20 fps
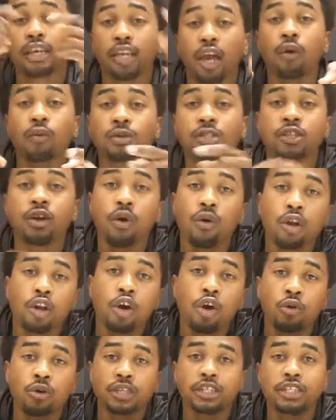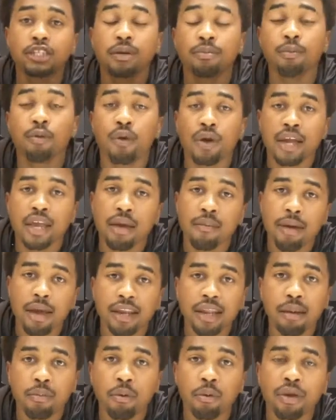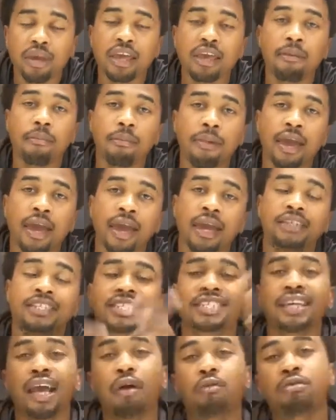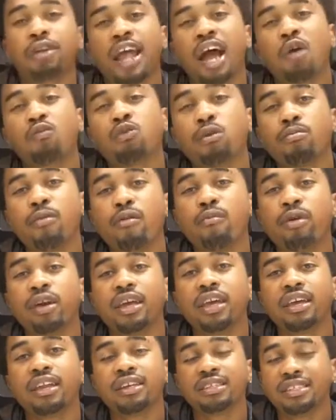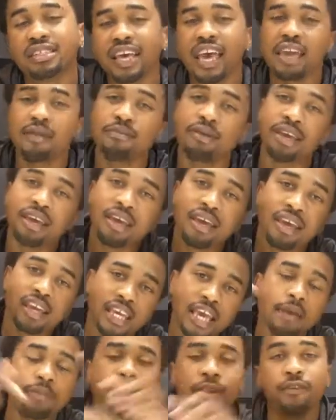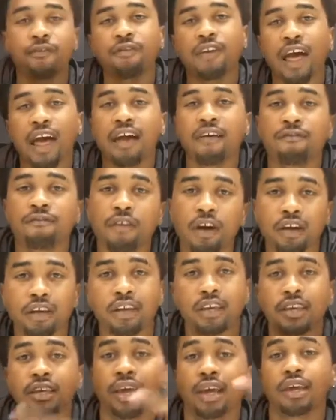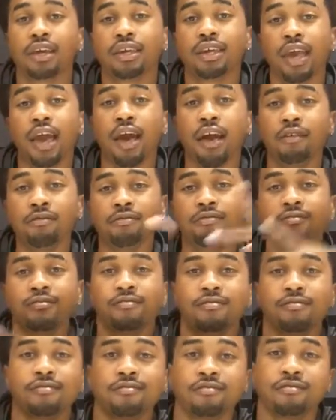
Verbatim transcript: Yo, what's going on? This is your boy MAWN Man, shouting out Rememba Entertainment, keeping it flying funky. Yeah.